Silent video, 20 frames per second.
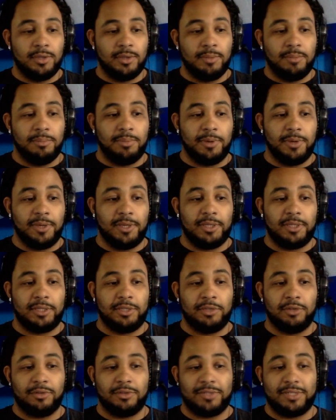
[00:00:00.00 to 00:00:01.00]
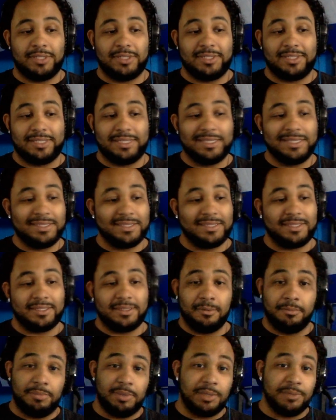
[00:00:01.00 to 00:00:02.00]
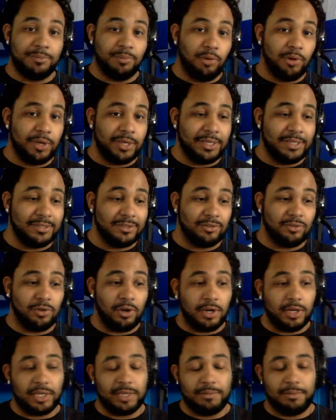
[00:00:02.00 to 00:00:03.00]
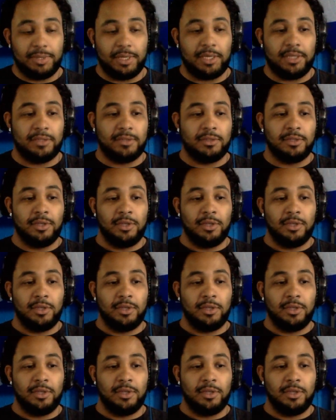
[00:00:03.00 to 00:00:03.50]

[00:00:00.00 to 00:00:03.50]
But since he is a big boy, he's a target man.